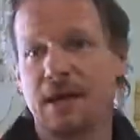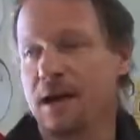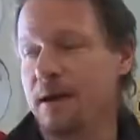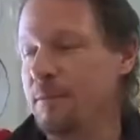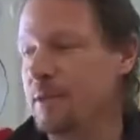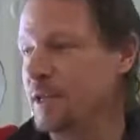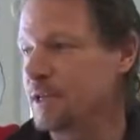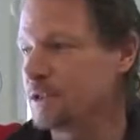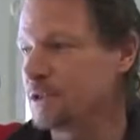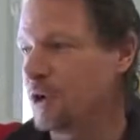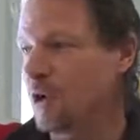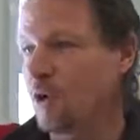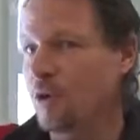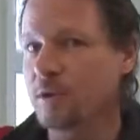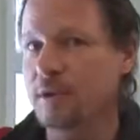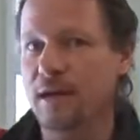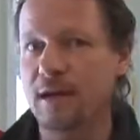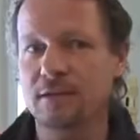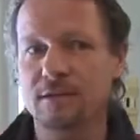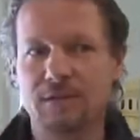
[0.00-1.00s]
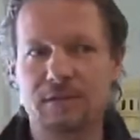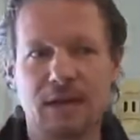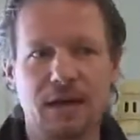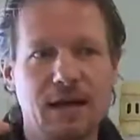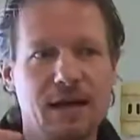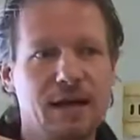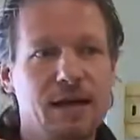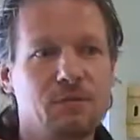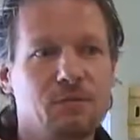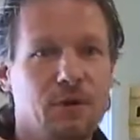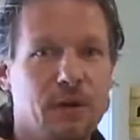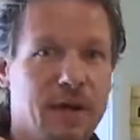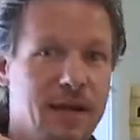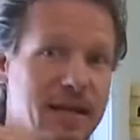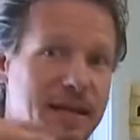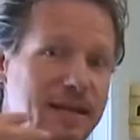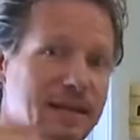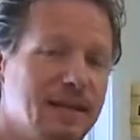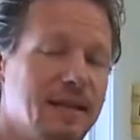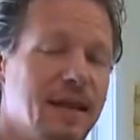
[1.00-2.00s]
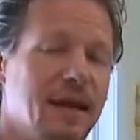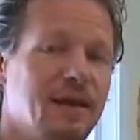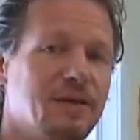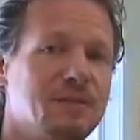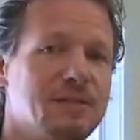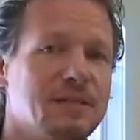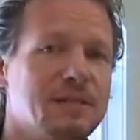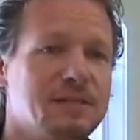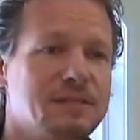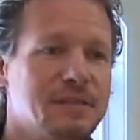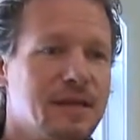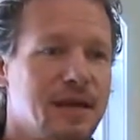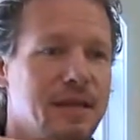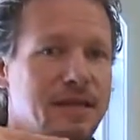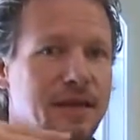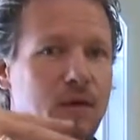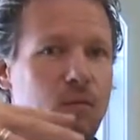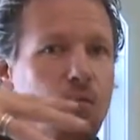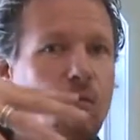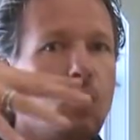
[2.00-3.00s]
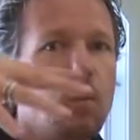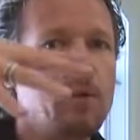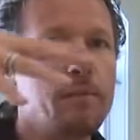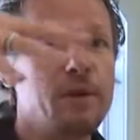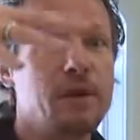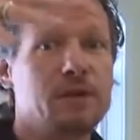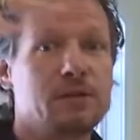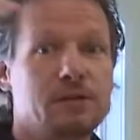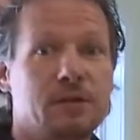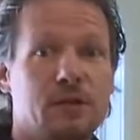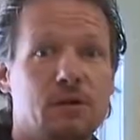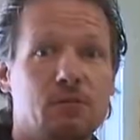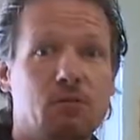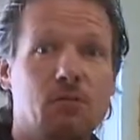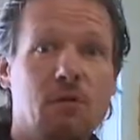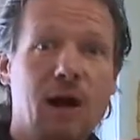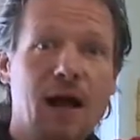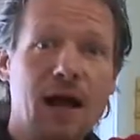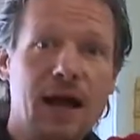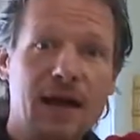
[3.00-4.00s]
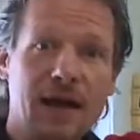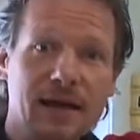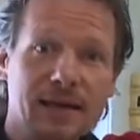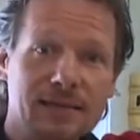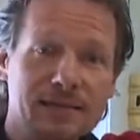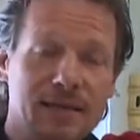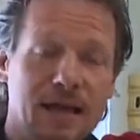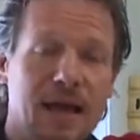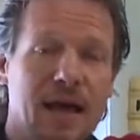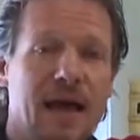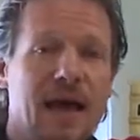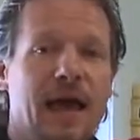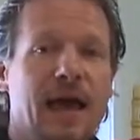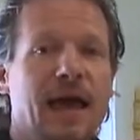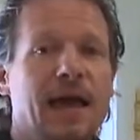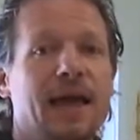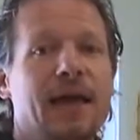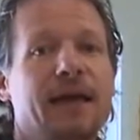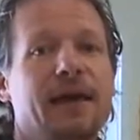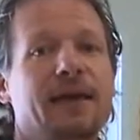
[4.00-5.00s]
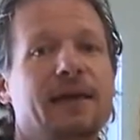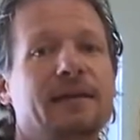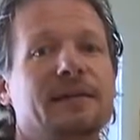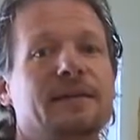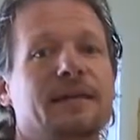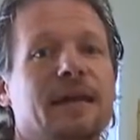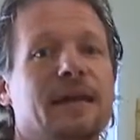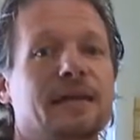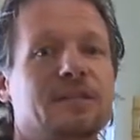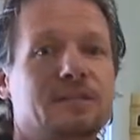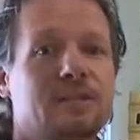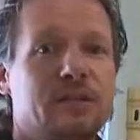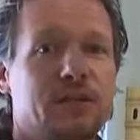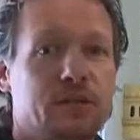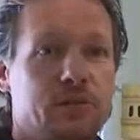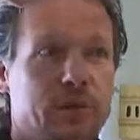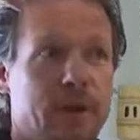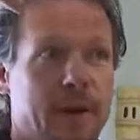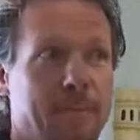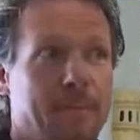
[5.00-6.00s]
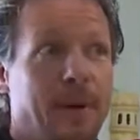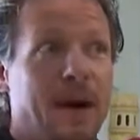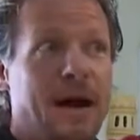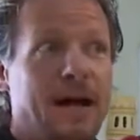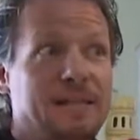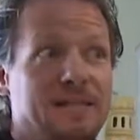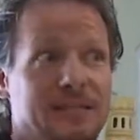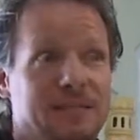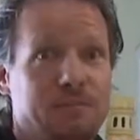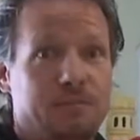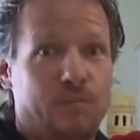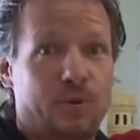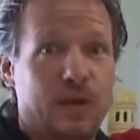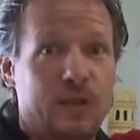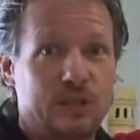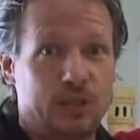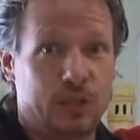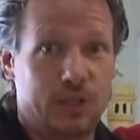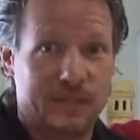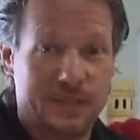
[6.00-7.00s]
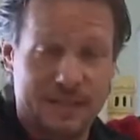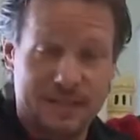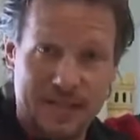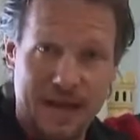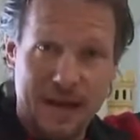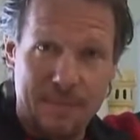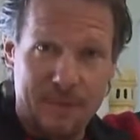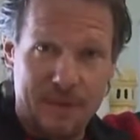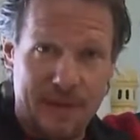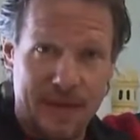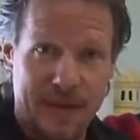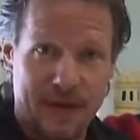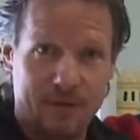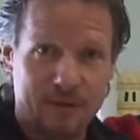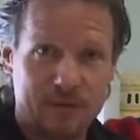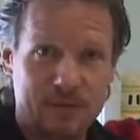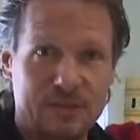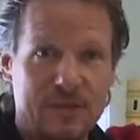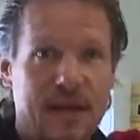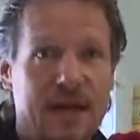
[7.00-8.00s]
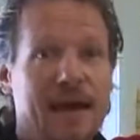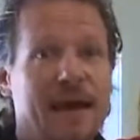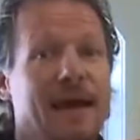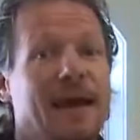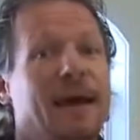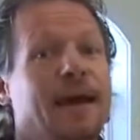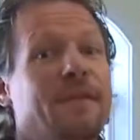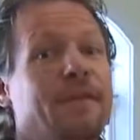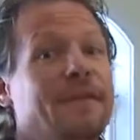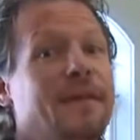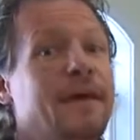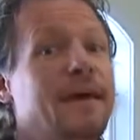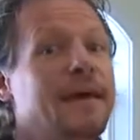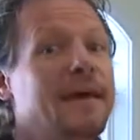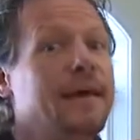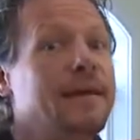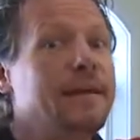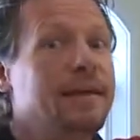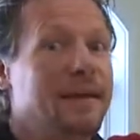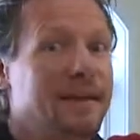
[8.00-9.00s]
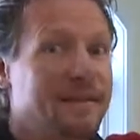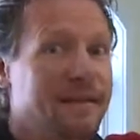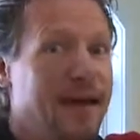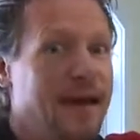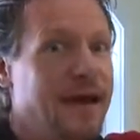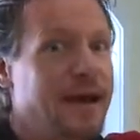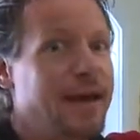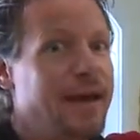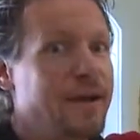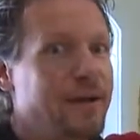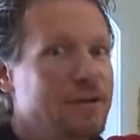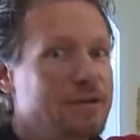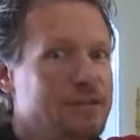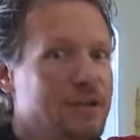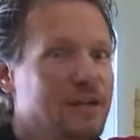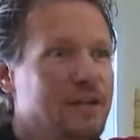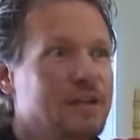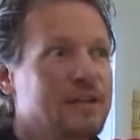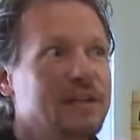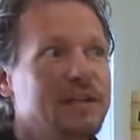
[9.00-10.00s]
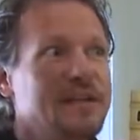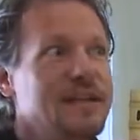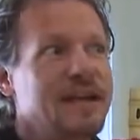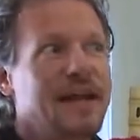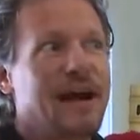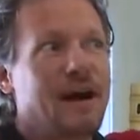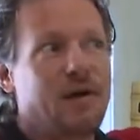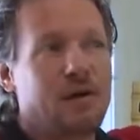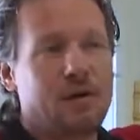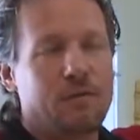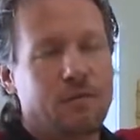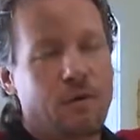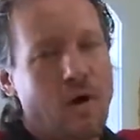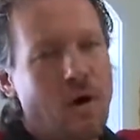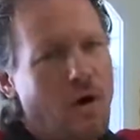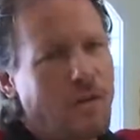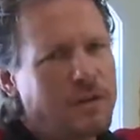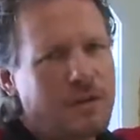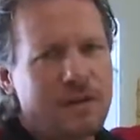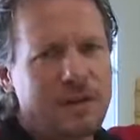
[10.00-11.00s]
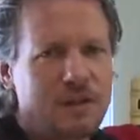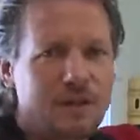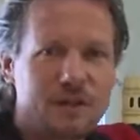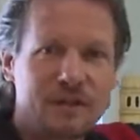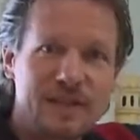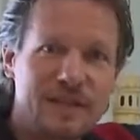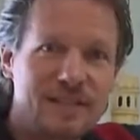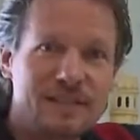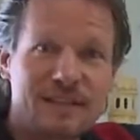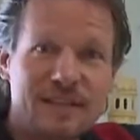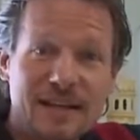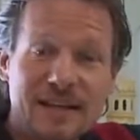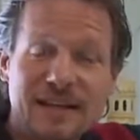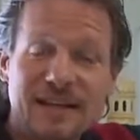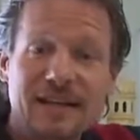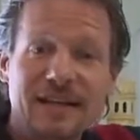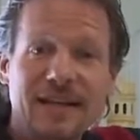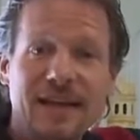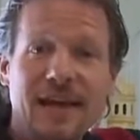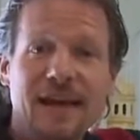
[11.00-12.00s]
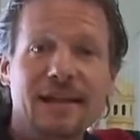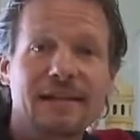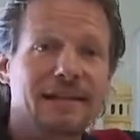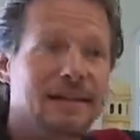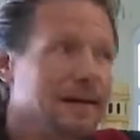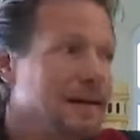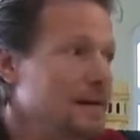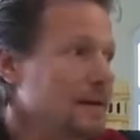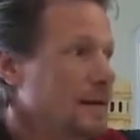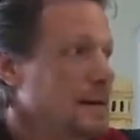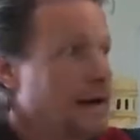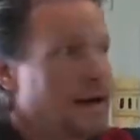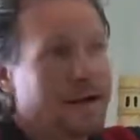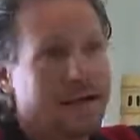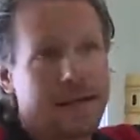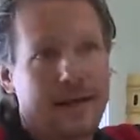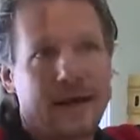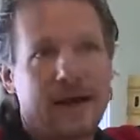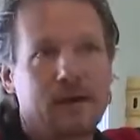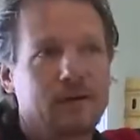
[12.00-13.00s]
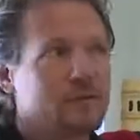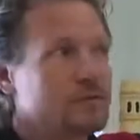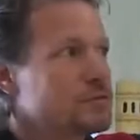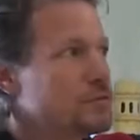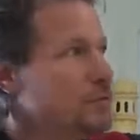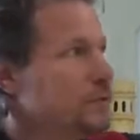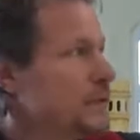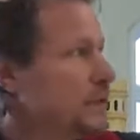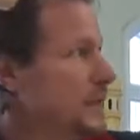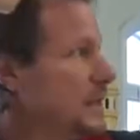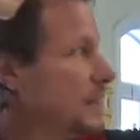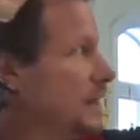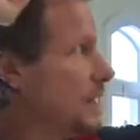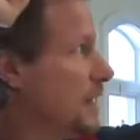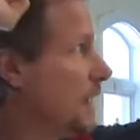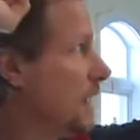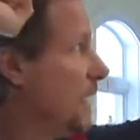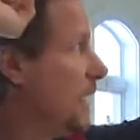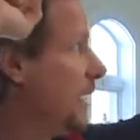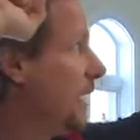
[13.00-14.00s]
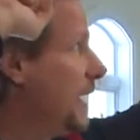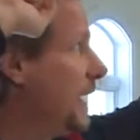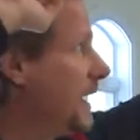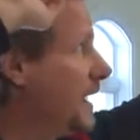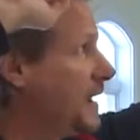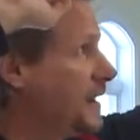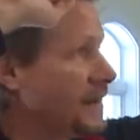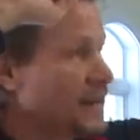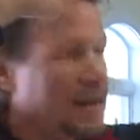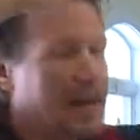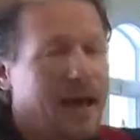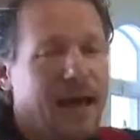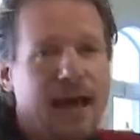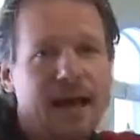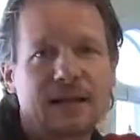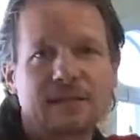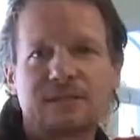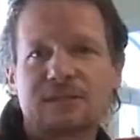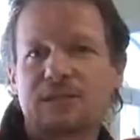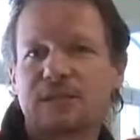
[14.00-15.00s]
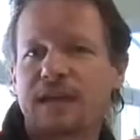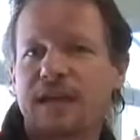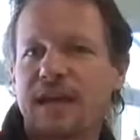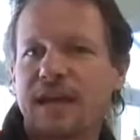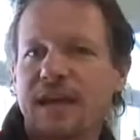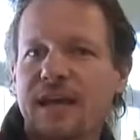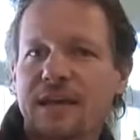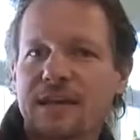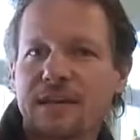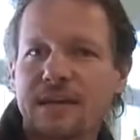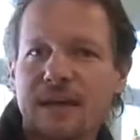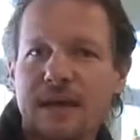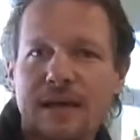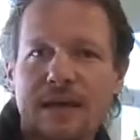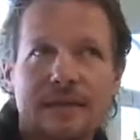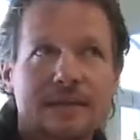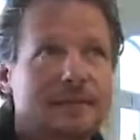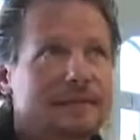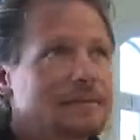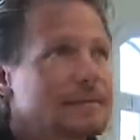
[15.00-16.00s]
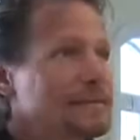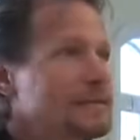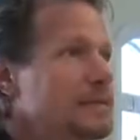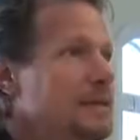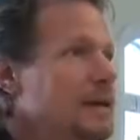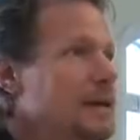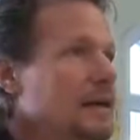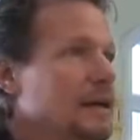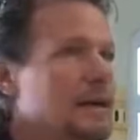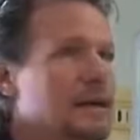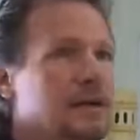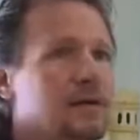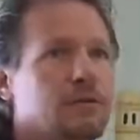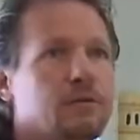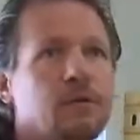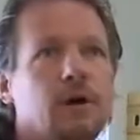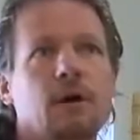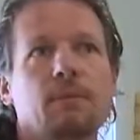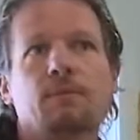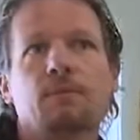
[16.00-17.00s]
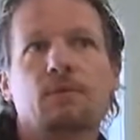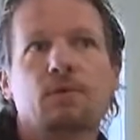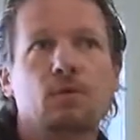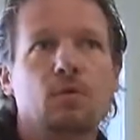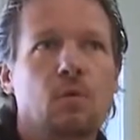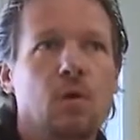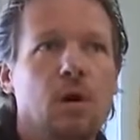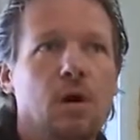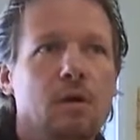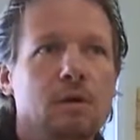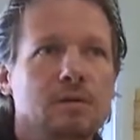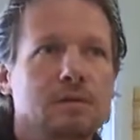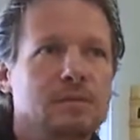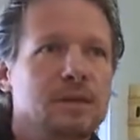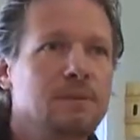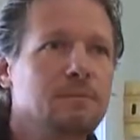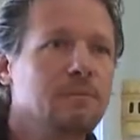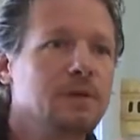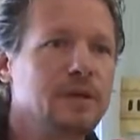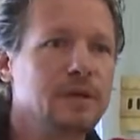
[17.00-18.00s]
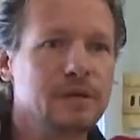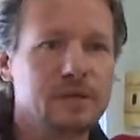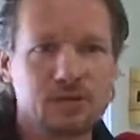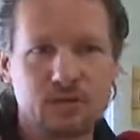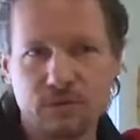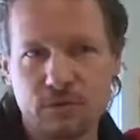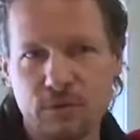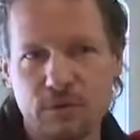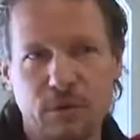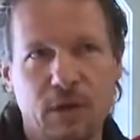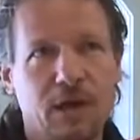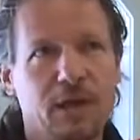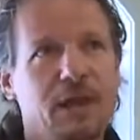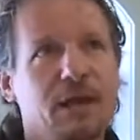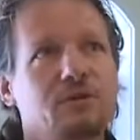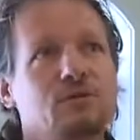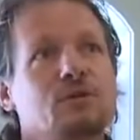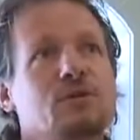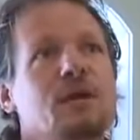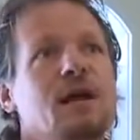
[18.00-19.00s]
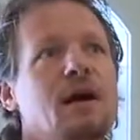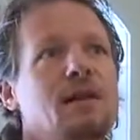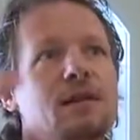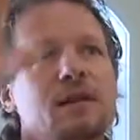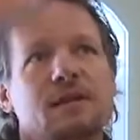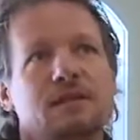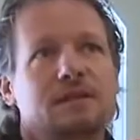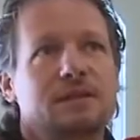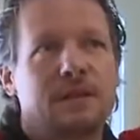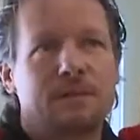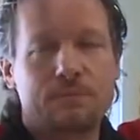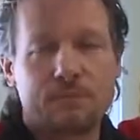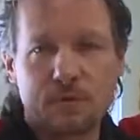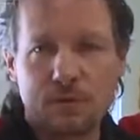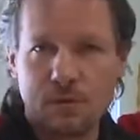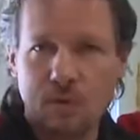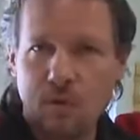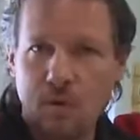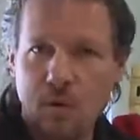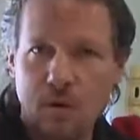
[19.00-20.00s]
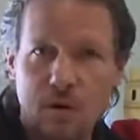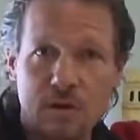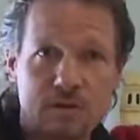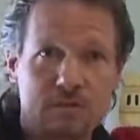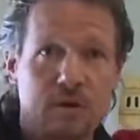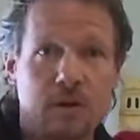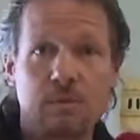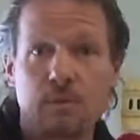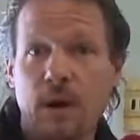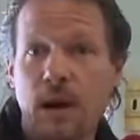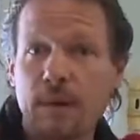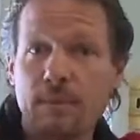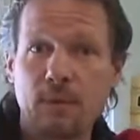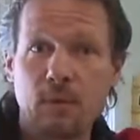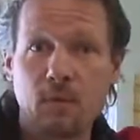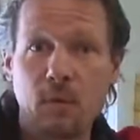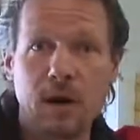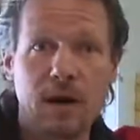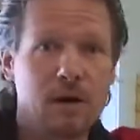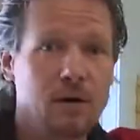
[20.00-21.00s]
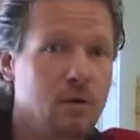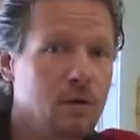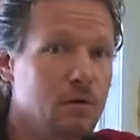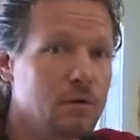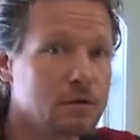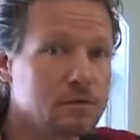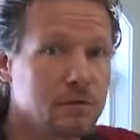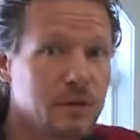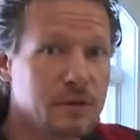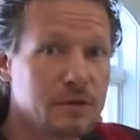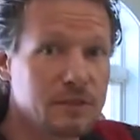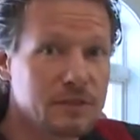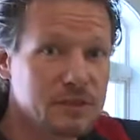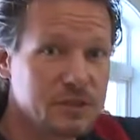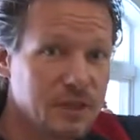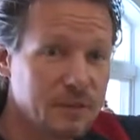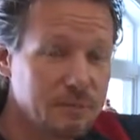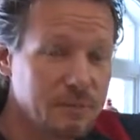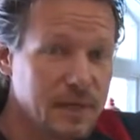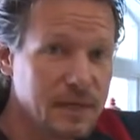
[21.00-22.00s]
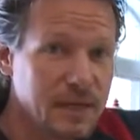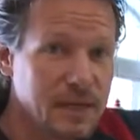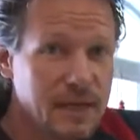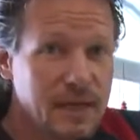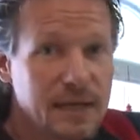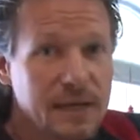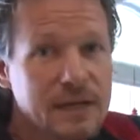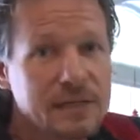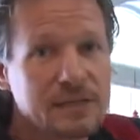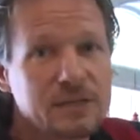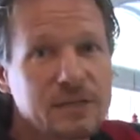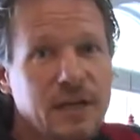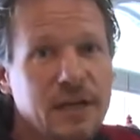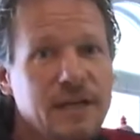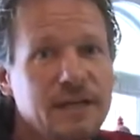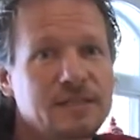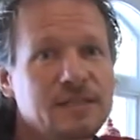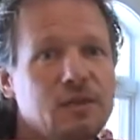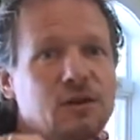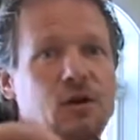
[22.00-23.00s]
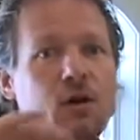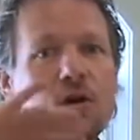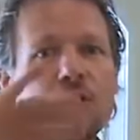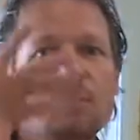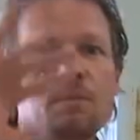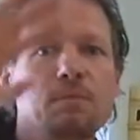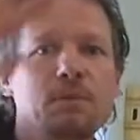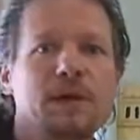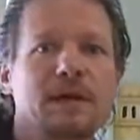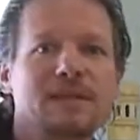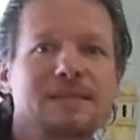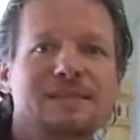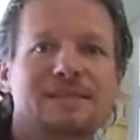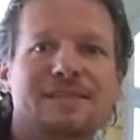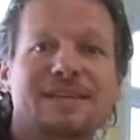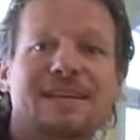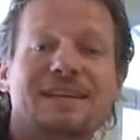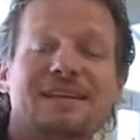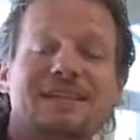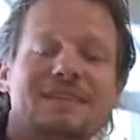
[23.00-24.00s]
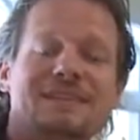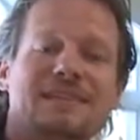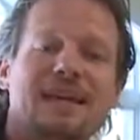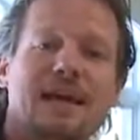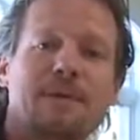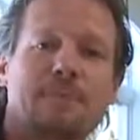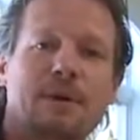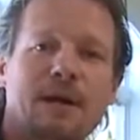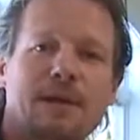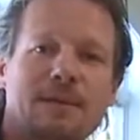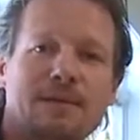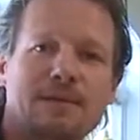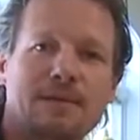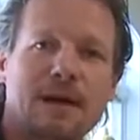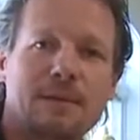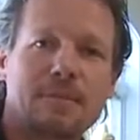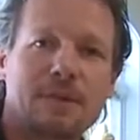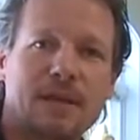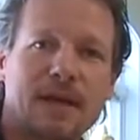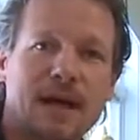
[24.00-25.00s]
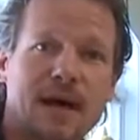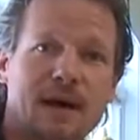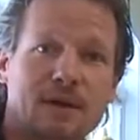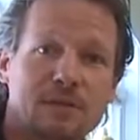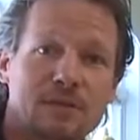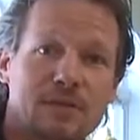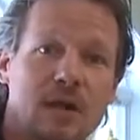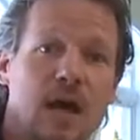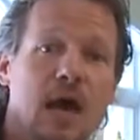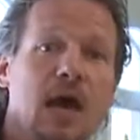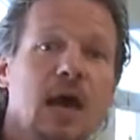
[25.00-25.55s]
I mean, it's cold outside, we're heating the house inside, that warm air is going to rise and it's going to create positive pressure at the top of the house. And then that air is going to leak out of all the little leaks that it can get out of the house through the attic hatch, can lights, up through wall assemblies, through electrical outlets, and up through the walls, around pipe and wire holes, around the chimney chase, and all the places it can escape out of the top of the house.